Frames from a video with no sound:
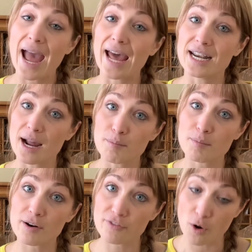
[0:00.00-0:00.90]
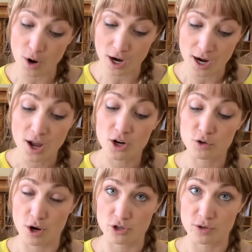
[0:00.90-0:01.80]
And number 4,
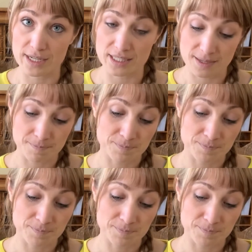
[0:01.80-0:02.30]
groceries.